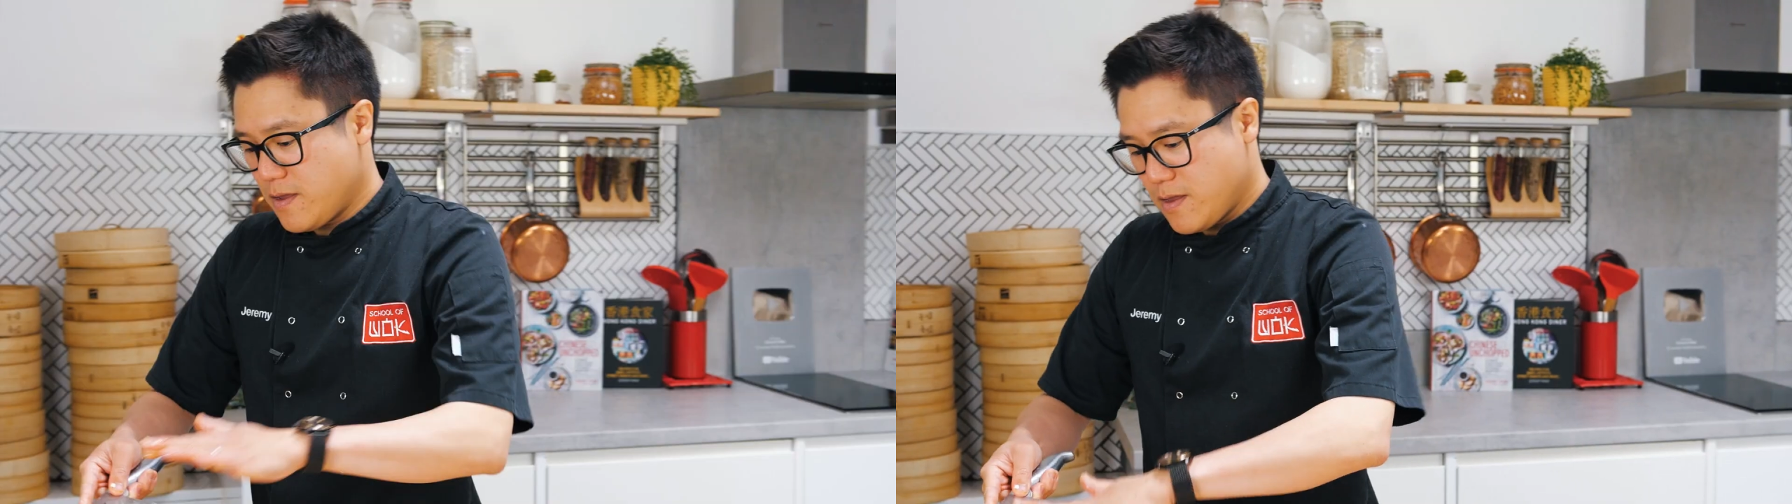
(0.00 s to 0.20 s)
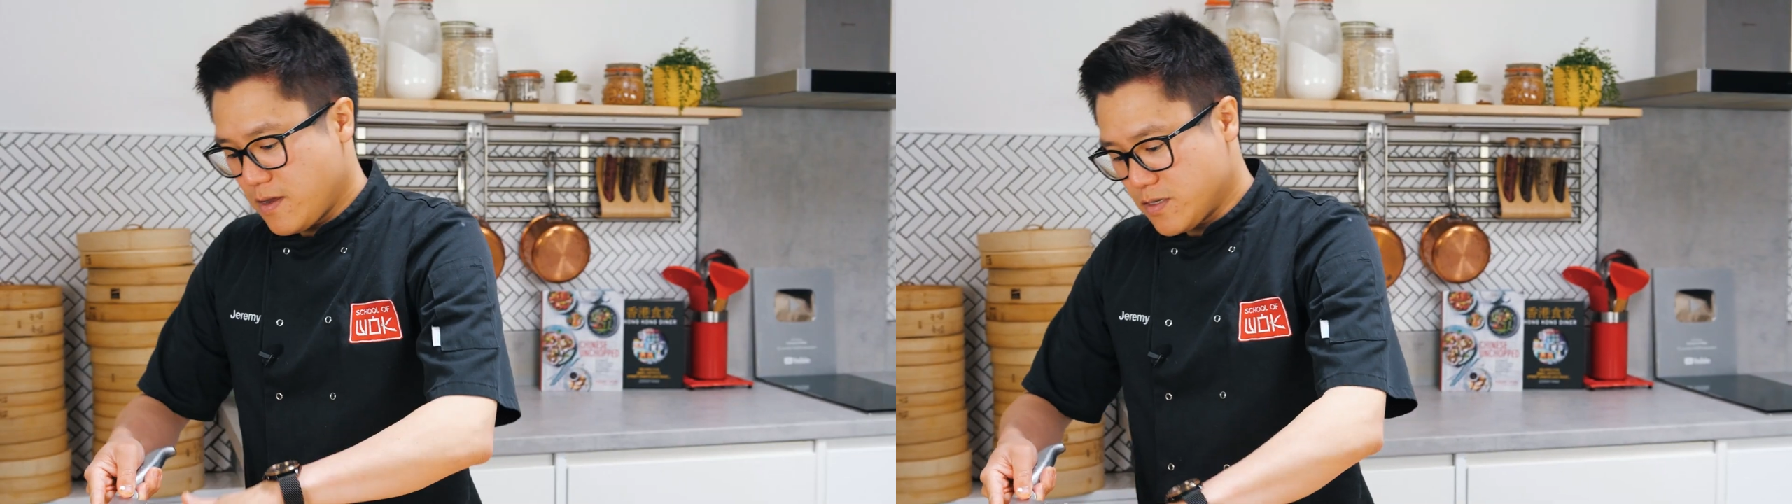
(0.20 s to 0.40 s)

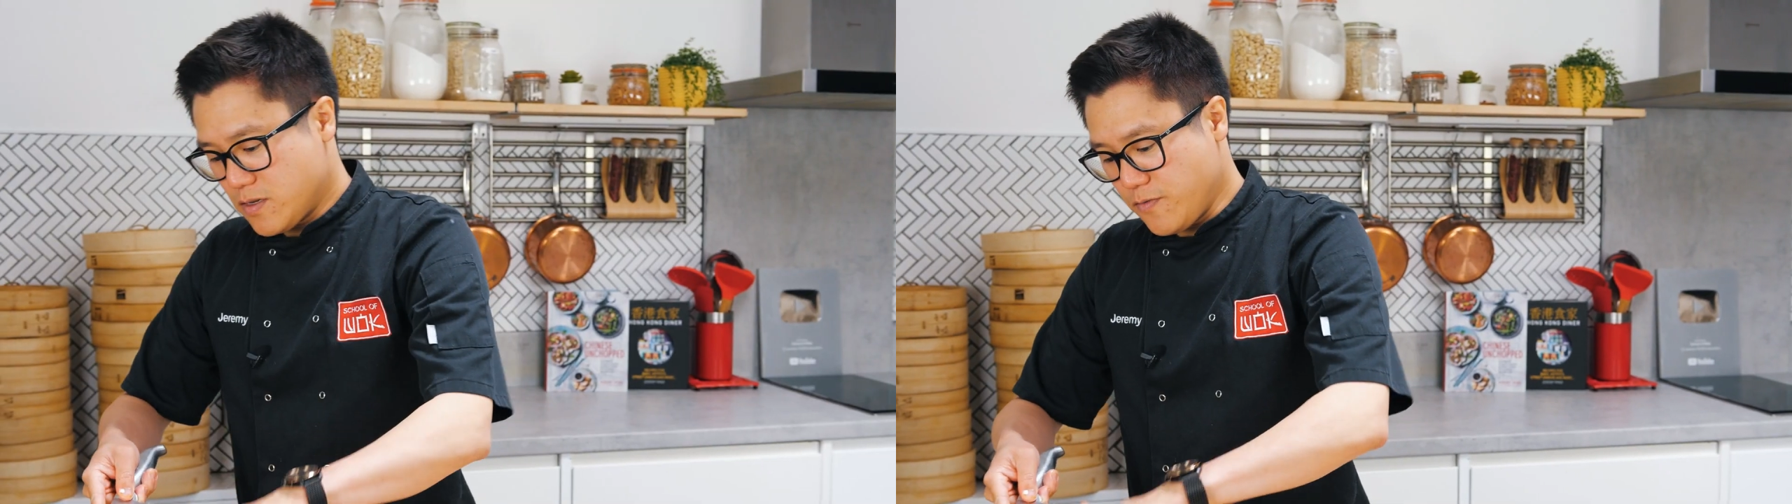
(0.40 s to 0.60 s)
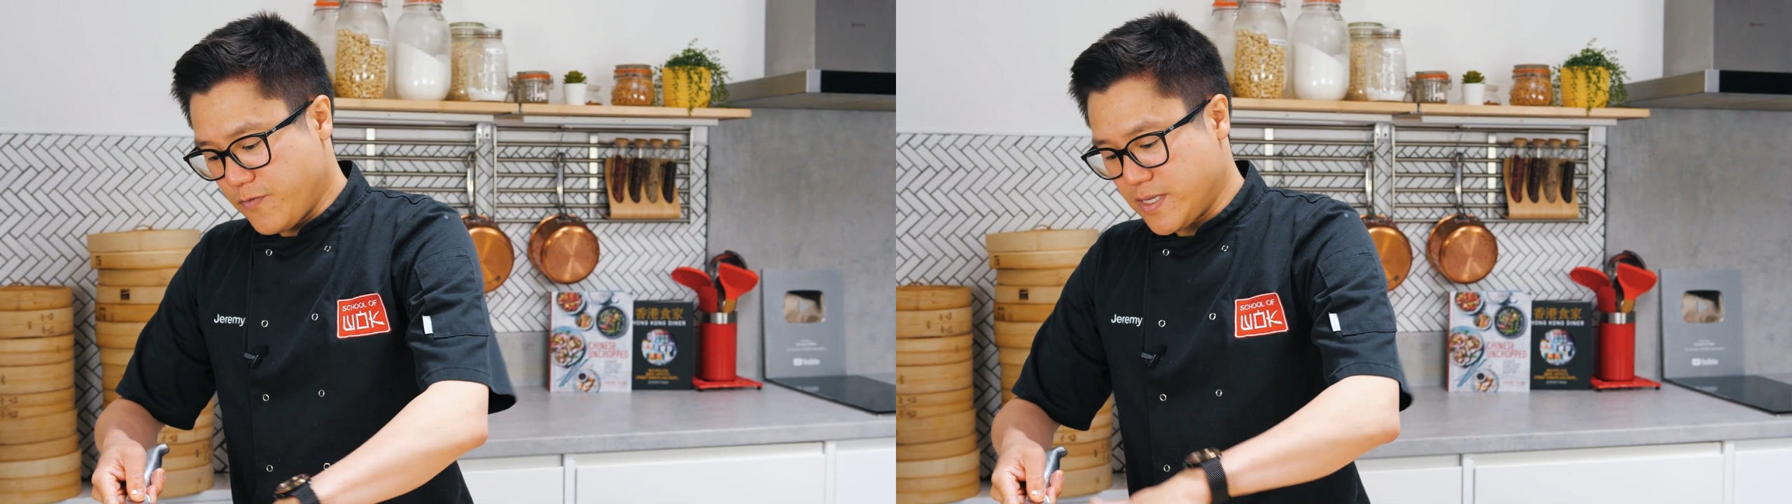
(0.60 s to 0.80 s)
Now it's
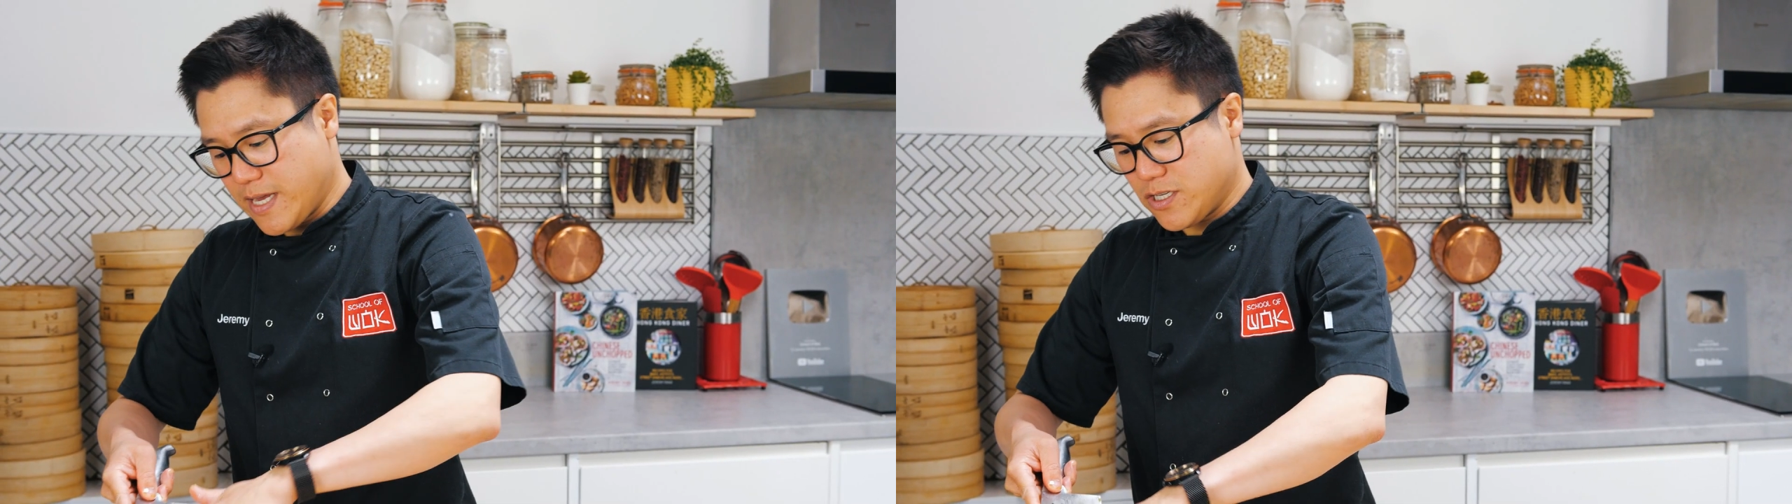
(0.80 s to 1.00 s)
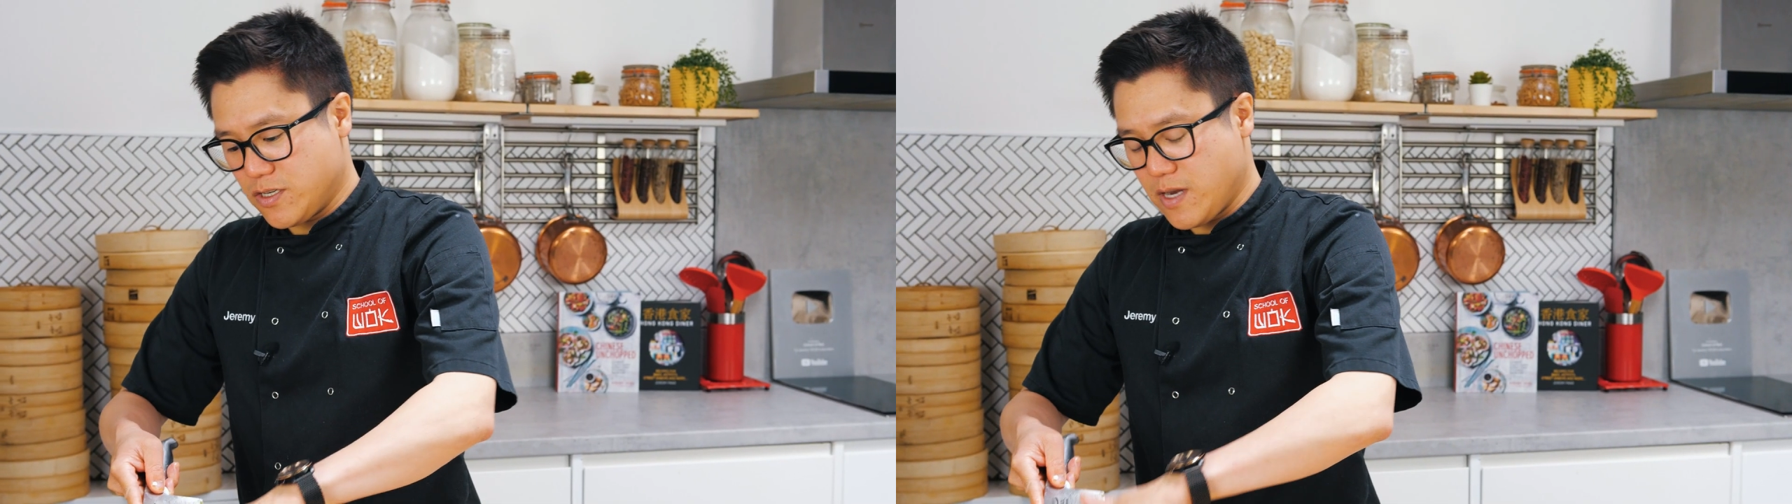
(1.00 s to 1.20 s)
good for
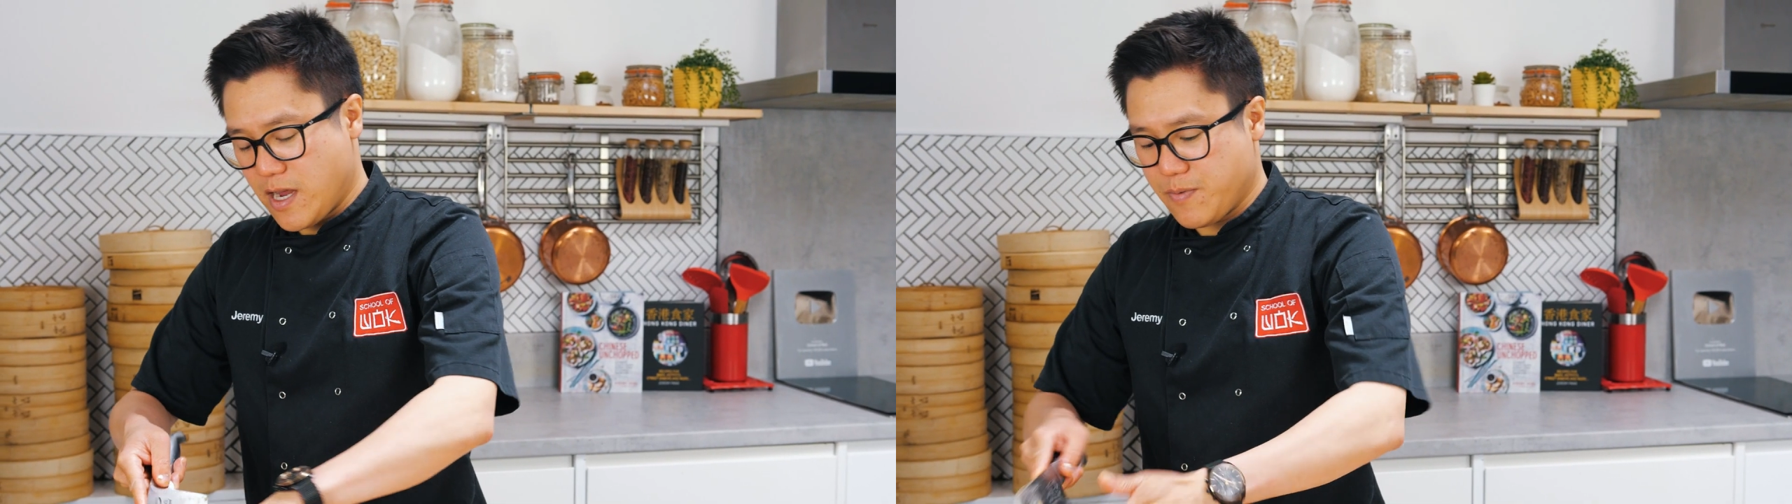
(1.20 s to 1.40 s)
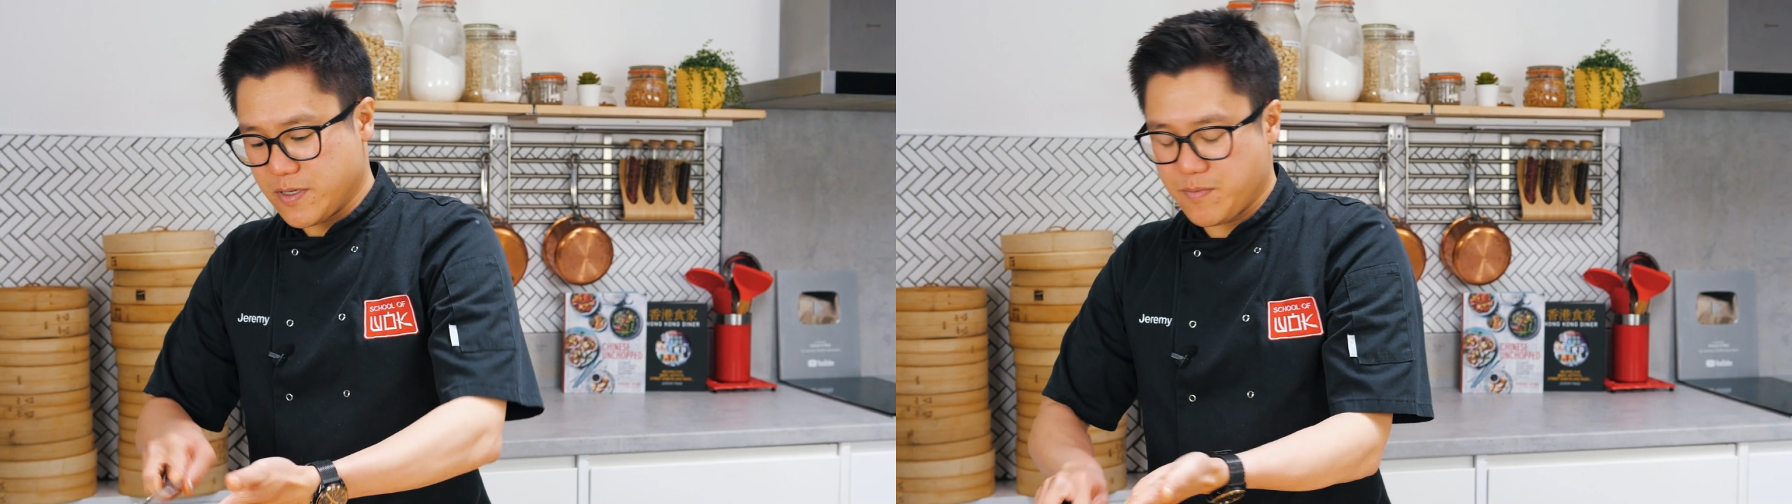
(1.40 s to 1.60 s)
texture and
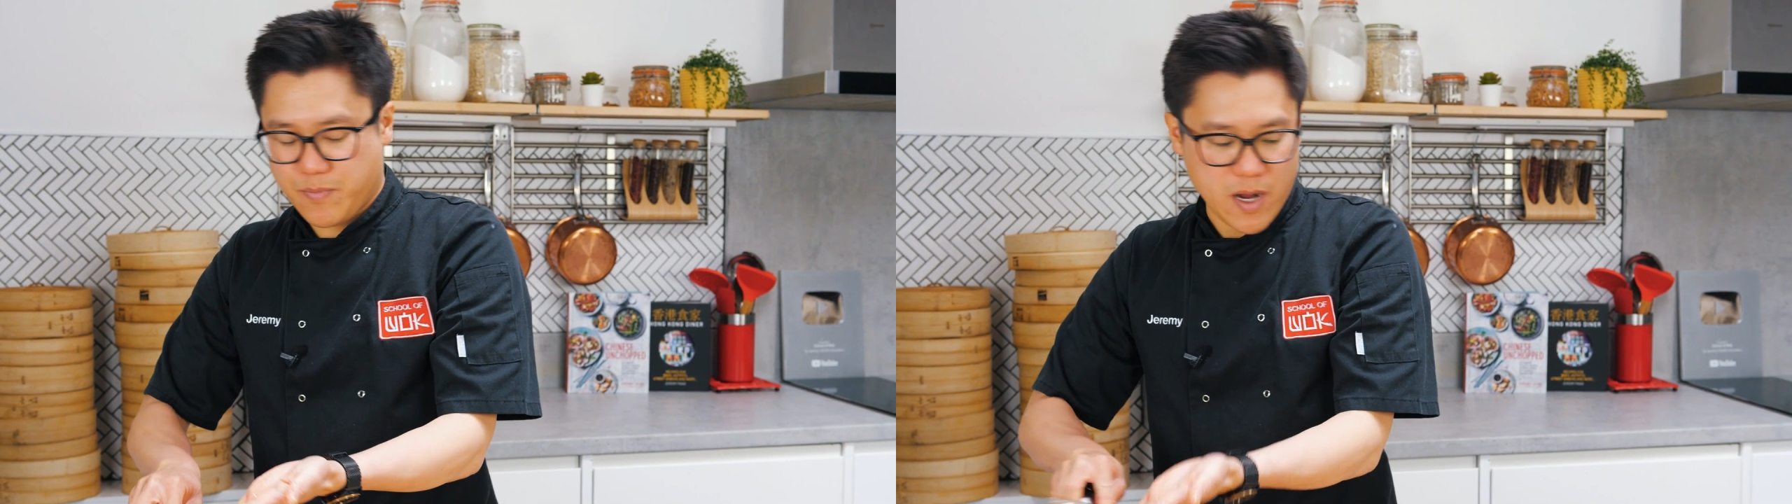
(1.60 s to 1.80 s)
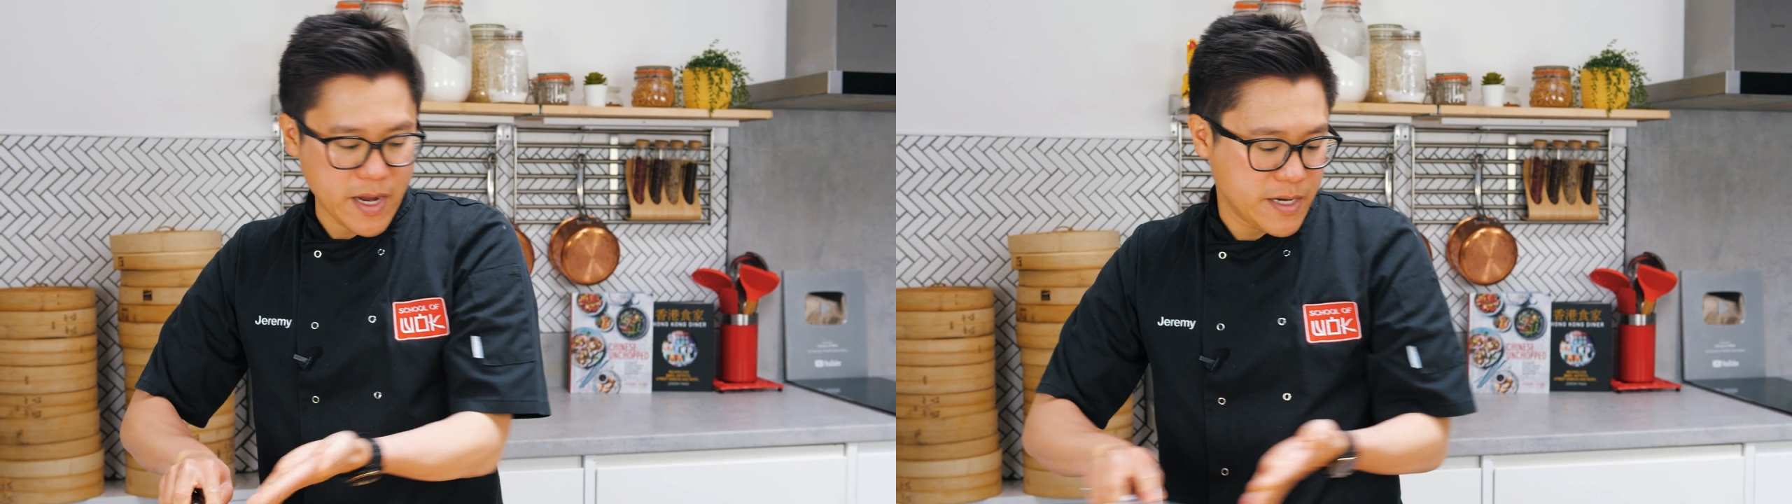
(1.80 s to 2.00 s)
helping to
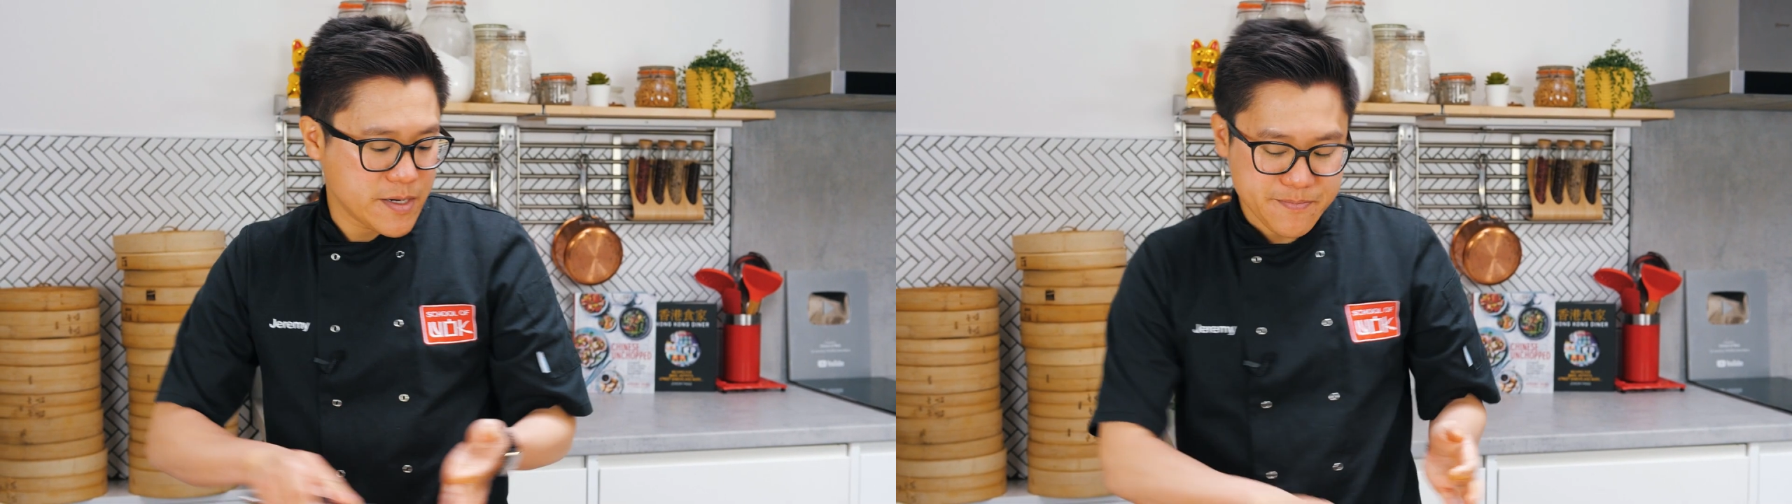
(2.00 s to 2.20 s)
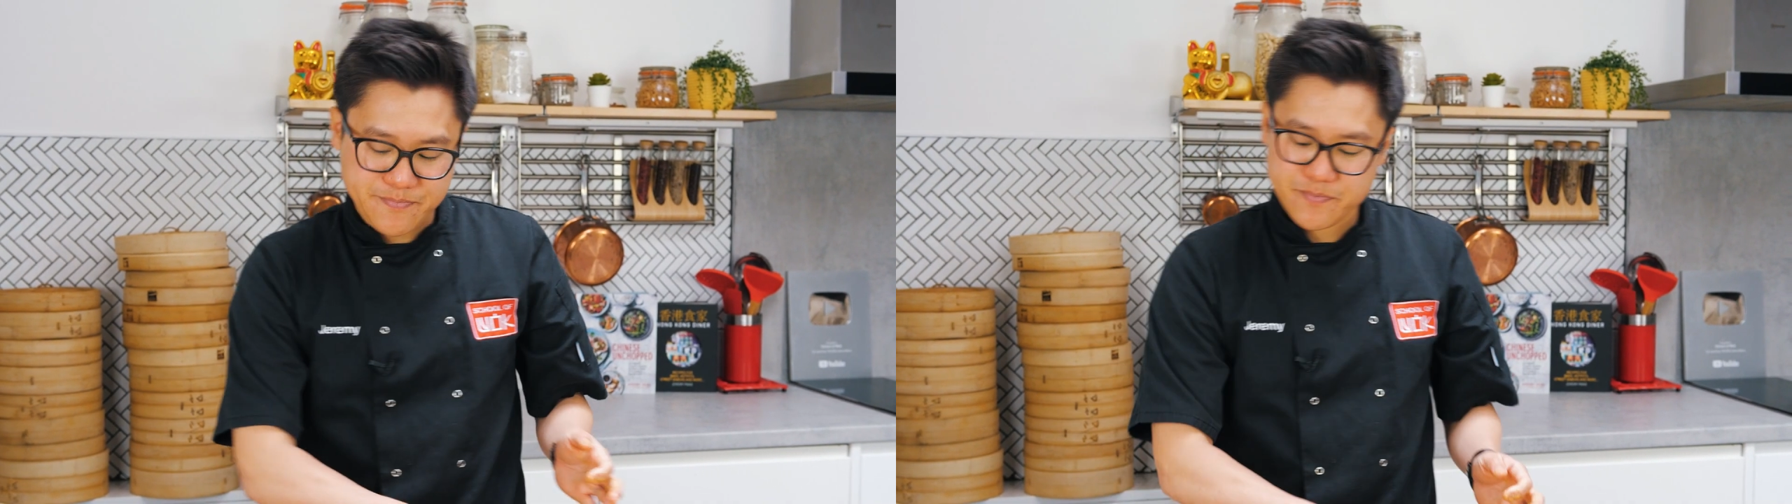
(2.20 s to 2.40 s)
bind.